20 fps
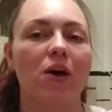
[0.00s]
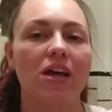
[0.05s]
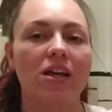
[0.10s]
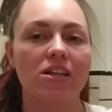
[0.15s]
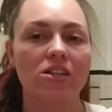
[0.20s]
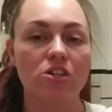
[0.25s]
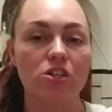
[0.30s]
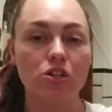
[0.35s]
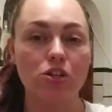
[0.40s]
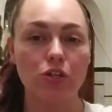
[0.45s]

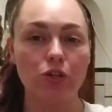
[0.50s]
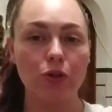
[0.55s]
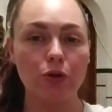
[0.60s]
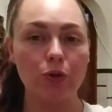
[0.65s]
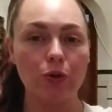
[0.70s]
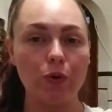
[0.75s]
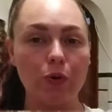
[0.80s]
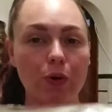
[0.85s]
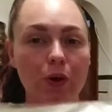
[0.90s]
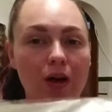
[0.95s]
going
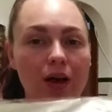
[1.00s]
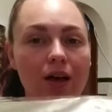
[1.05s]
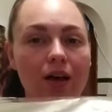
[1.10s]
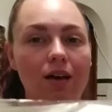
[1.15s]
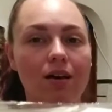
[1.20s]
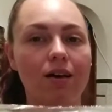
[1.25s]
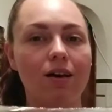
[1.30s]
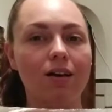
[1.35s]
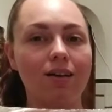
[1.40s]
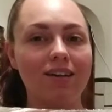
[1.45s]
to
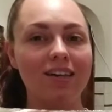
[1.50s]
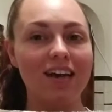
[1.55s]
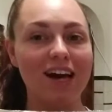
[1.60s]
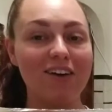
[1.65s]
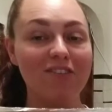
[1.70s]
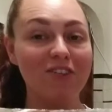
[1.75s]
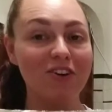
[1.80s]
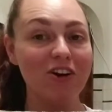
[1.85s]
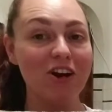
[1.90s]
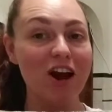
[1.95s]

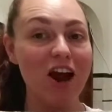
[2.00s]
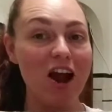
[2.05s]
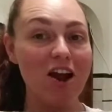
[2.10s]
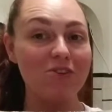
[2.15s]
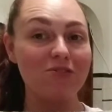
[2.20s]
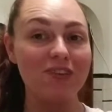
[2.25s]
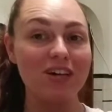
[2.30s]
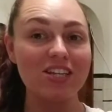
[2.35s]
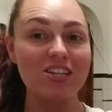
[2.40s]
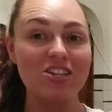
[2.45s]
cover
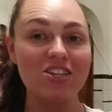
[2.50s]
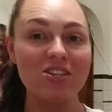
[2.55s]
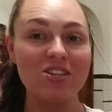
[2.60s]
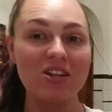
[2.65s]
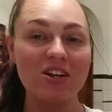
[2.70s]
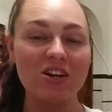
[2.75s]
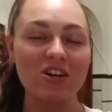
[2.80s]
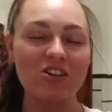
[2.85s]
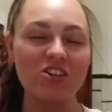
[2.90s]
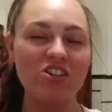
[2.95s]
our
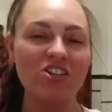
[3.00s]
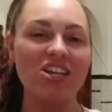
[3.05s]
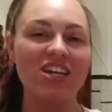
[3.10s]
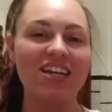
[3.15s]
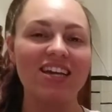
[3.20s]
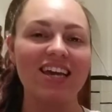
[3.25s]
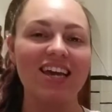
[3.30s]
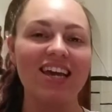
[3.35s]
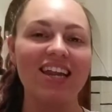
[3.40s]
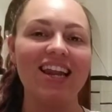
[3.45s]
veggies and our
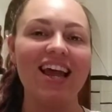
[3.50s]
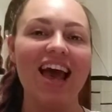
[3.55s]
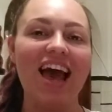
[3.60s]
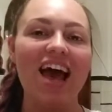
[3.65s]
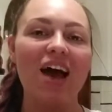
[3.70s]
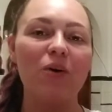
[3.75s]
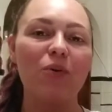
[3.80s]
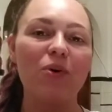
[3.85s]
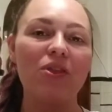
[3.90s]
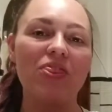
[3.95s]
chicken
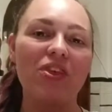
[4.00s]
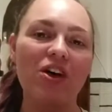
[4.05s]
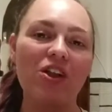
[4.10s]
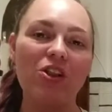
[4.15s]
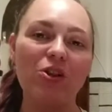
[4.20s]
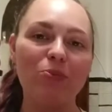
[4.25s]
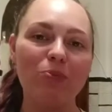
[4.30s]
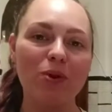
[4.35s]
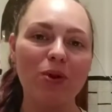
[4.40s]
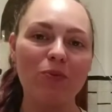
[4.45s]
with
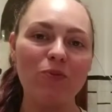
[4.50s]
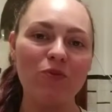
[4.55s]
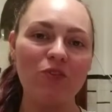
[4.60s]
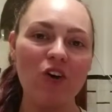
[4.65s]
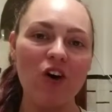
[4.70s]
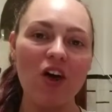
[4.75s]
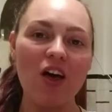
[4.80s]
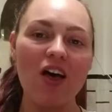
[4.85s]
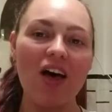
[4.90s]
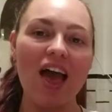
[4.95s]
aluminum
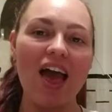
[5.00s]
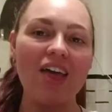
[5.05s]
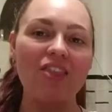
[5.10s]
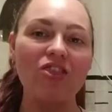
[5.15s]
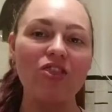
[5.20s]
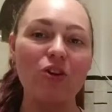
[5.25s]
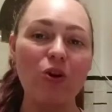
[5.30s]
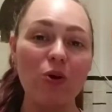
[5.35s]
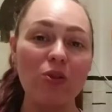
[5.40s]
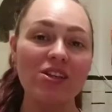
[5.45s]
foil
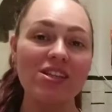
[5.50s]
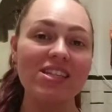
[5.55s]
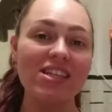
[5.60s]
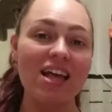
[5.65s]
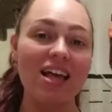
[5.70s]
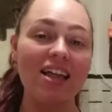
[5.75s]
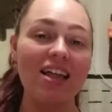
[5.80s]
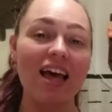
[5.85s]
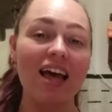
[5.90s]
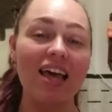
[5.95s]
and throw this
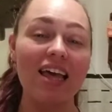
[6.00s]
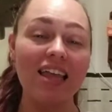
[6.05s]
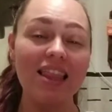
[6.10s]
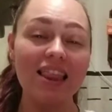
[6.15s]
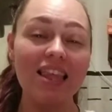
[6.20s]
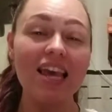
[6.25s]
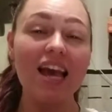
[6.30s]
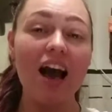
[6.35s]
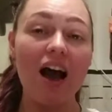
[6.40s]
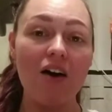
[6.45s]

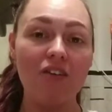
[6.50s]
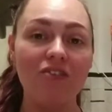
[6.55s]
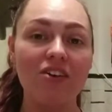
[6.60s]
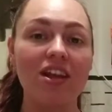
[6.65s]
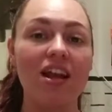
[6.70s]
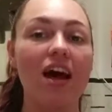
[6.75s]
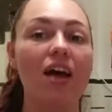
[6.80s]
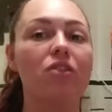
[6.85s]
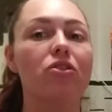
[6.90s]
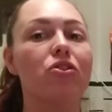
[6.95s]
in the
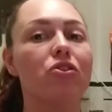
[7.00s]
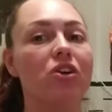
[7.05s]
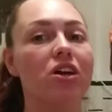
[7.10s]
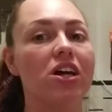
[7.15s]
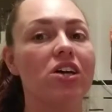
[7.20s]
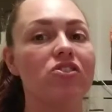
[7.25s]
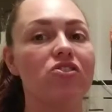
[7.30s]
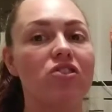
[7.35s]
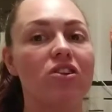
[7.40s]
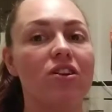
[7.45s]
oven on
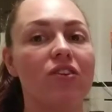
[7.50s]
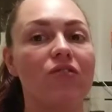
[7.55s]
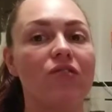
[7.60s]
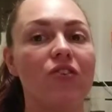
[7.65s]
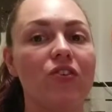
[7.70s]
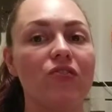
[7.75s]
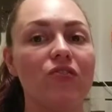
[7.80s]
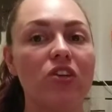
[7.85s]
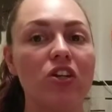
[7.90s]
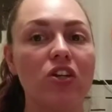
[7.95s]

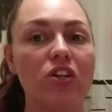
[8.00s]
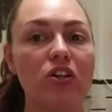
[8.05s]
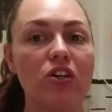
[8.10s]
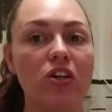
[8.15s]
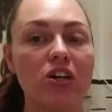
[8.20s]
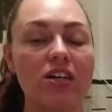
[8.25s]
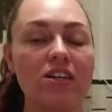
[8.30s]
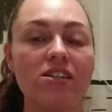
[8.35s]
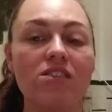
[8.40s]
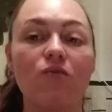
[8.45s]
350
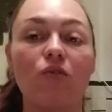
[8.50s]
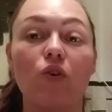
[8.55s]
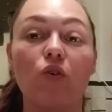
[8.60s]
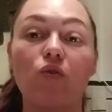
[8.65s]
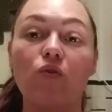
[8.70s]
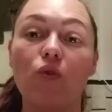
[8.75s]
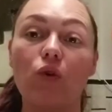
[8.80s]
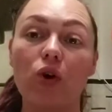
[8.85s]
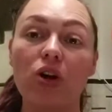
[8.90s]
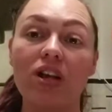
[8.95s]
degrees
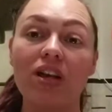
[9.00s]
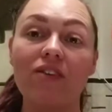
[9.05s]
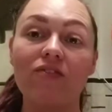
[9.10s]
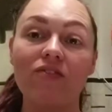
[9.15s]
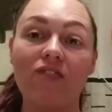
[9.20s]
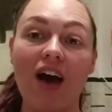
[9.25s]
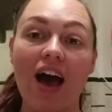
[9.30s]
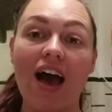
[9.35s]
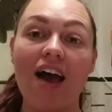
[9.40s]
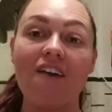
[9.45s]
for
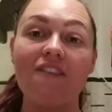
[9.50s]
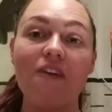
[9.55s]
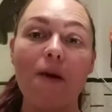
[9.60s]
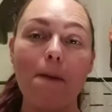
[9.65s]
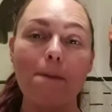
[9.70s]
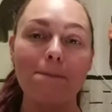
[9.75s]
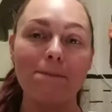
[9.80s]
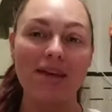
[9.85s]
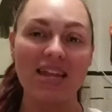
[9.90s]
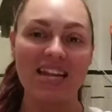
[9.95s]
45
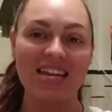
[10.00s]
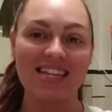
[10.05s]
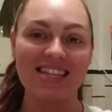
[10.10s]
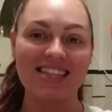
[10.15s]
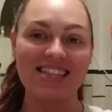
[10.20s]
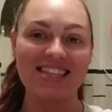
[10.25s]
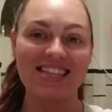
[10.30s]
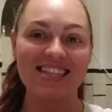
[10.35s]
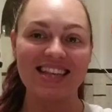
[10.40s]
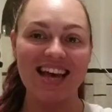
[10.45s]

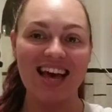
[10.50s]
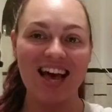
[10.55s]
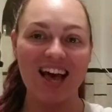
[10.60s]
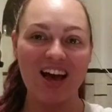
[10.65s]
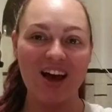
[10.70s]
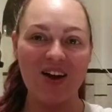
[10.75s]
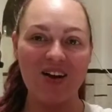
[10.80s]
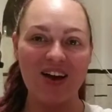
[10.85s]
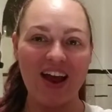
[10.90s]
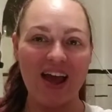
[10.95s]
minutes.
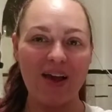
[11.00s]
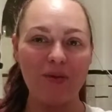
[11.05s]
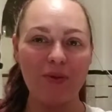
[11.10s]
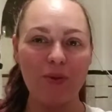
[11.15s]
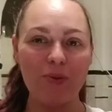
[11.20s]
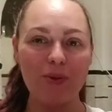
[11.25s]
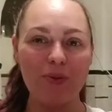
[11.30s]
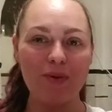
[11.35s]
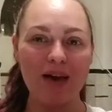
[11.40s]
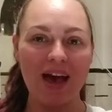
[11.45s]
All right,
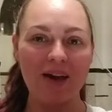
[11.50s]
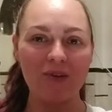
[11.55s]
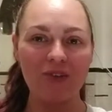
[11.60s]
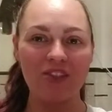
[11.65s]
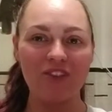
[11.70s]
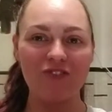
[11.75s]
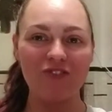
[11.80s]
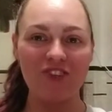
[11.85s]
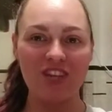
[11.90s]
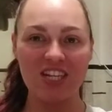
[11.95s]
we'll be back
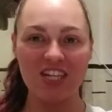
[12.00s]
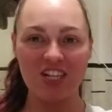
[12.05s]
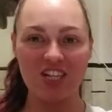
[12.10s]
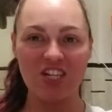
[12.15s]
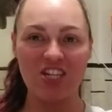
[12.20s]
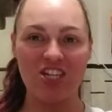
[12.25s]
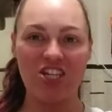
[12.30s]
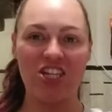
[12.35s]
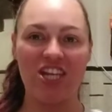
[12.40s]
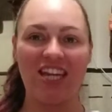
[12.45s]
with the
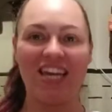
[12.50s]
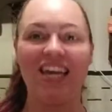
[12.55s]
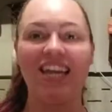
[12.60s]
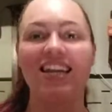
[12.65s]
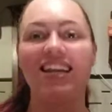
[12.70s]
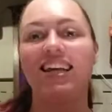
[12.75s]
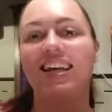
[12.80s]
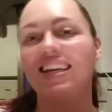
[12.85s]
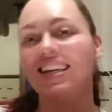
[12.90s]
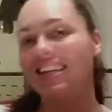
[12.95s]
finished
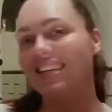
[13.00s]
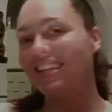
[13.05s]
chicken.